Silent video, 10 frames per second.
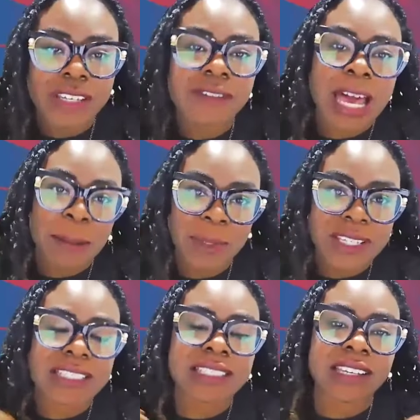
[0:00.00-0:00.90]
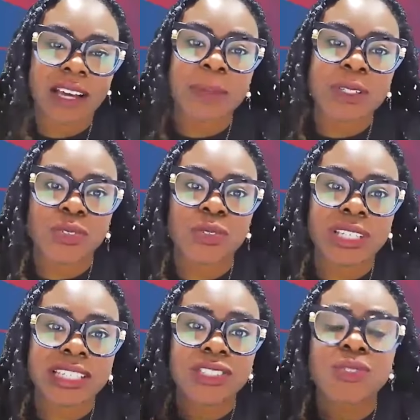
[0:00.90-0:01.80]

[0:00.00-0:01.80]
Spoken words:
give applicants an opportunity